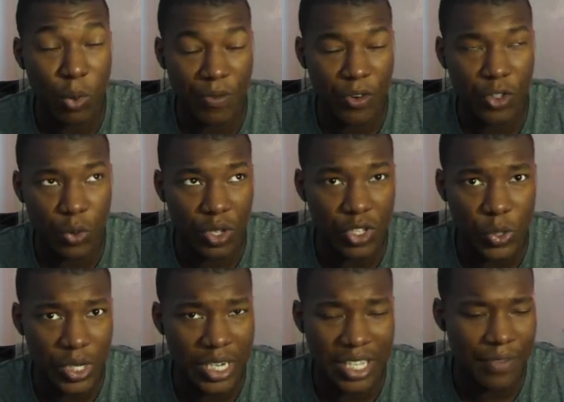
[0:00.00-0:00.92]
Warfare 3 in
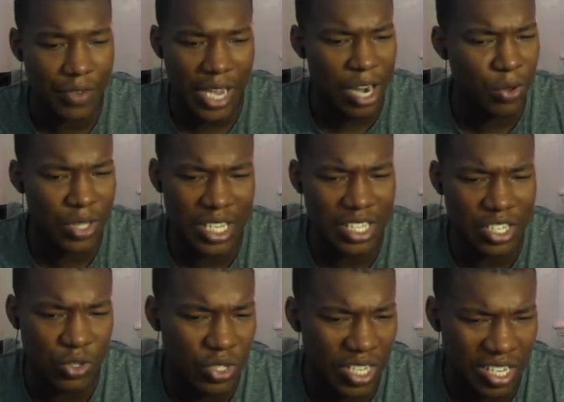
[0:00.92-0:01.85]
2011. I don't think
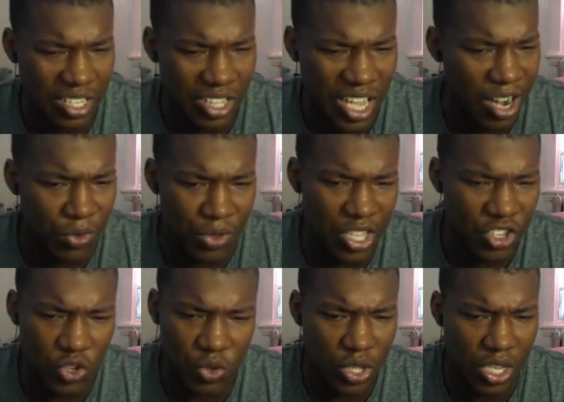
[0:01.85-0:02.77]
this was
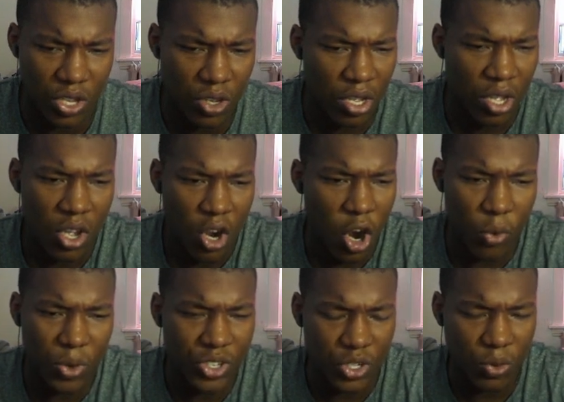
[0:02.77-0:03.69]
the
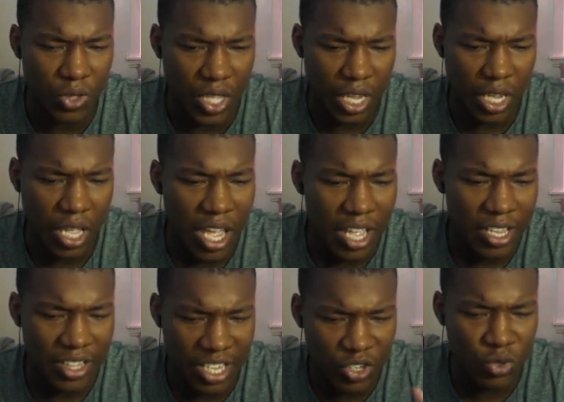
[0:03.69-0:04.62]
original thing.
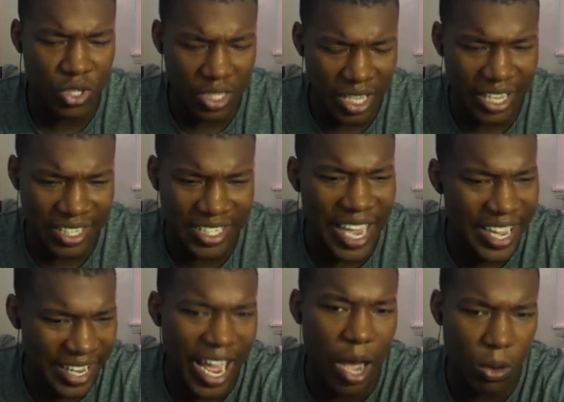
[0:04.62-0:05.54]
This was like
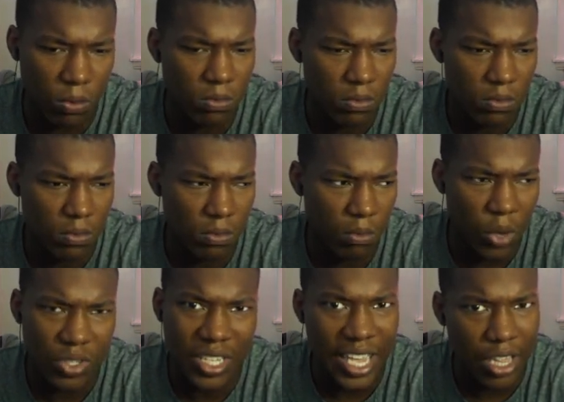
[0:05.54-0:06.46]
taken out,
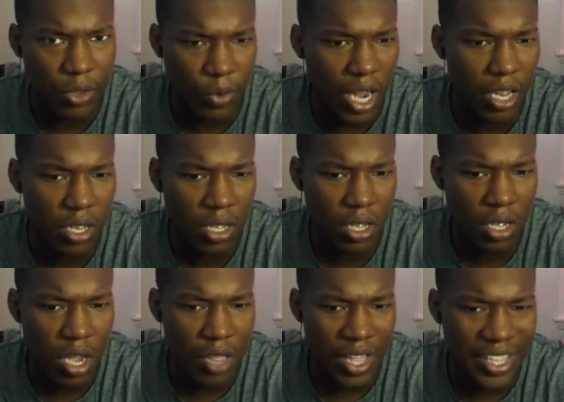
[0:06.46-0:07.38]
most likely, right?
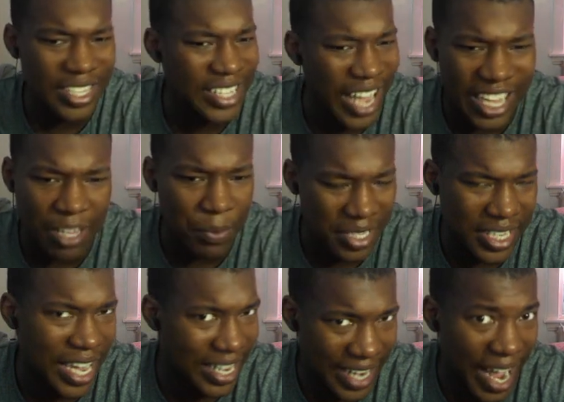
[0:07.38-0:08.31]
Like, this had to be
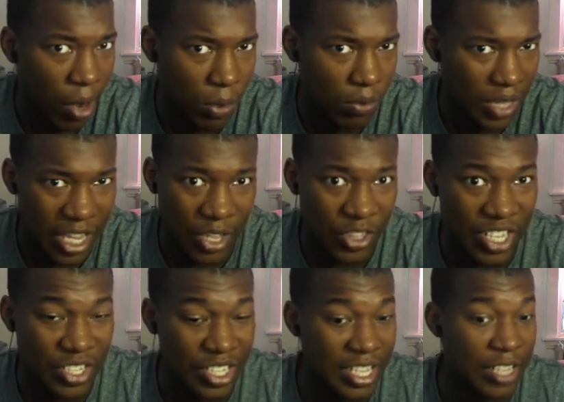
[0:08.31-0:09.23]
taken out. Like,
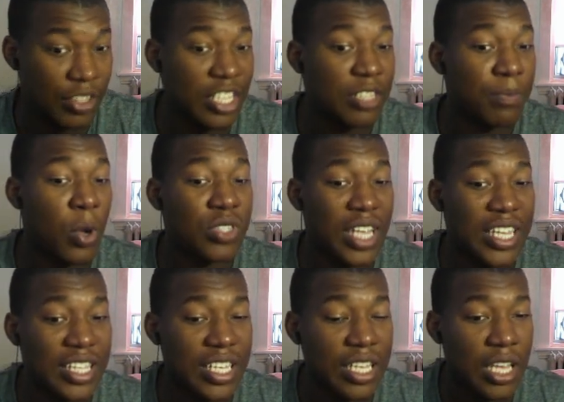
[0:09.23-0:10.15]
this most
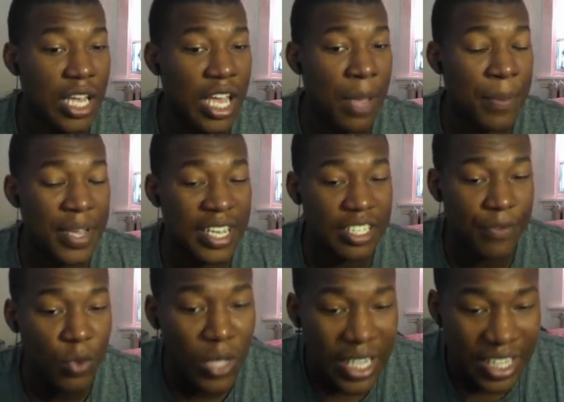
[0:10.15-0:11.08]
likely, because
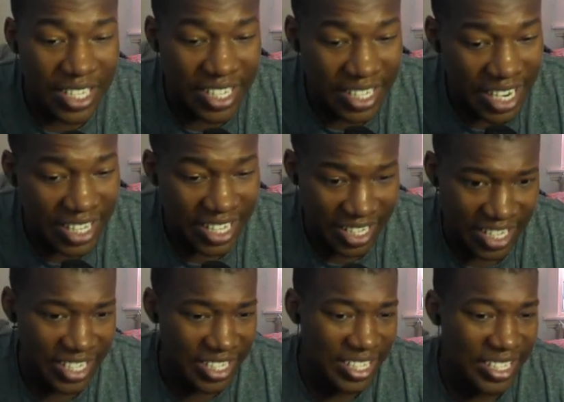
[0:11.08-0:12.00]
if you look at the scene,
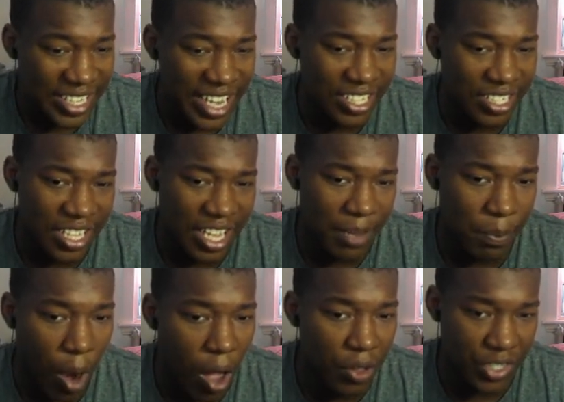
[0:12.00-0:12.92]
this scene's actually
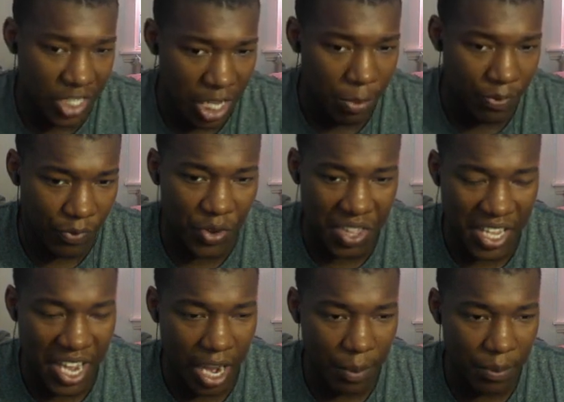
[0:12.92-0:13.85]
like polished up for the
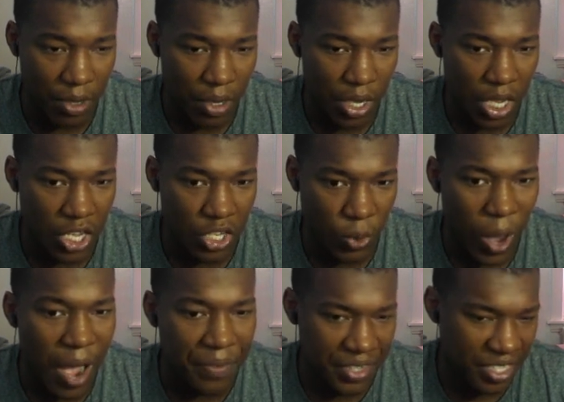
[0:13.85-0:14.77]
game.
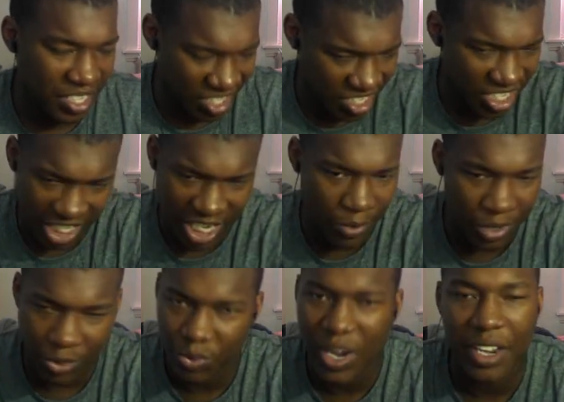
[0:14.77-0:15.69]
So obviously this scene
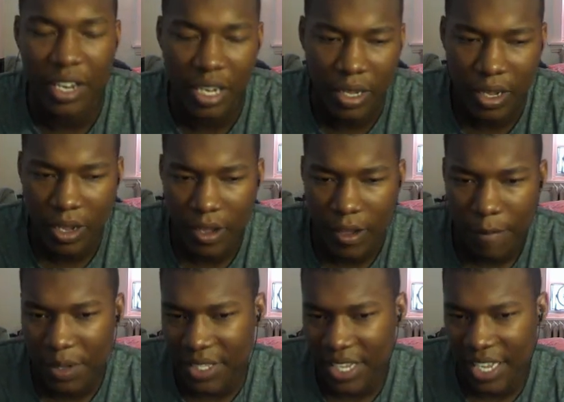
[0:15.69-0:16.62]
was ready,
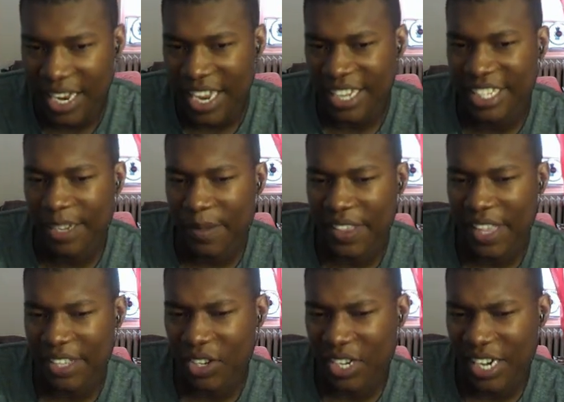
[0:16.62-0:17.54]
but then it seemed like
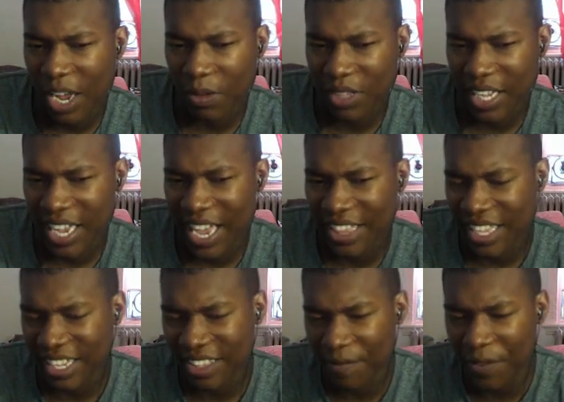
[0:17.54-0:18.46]
they took it out like at
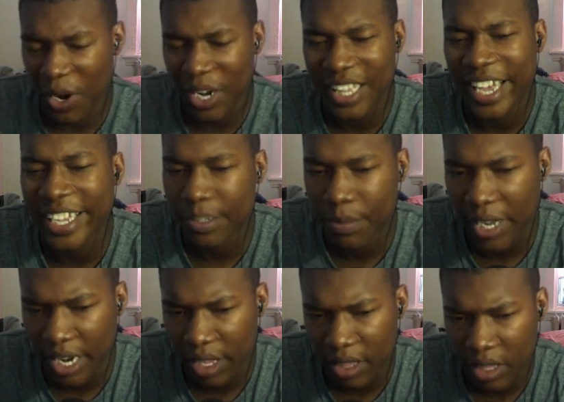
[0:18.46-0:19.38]
like the very last
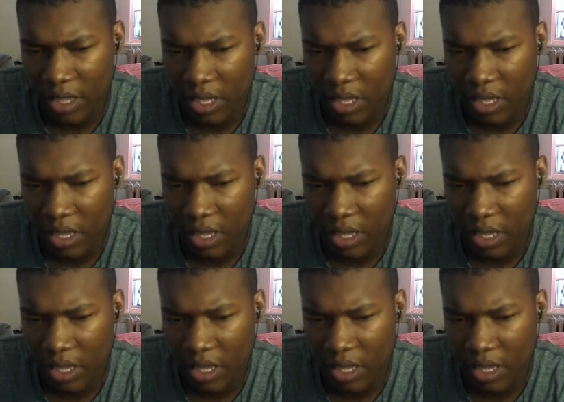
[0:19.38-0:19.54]
minute.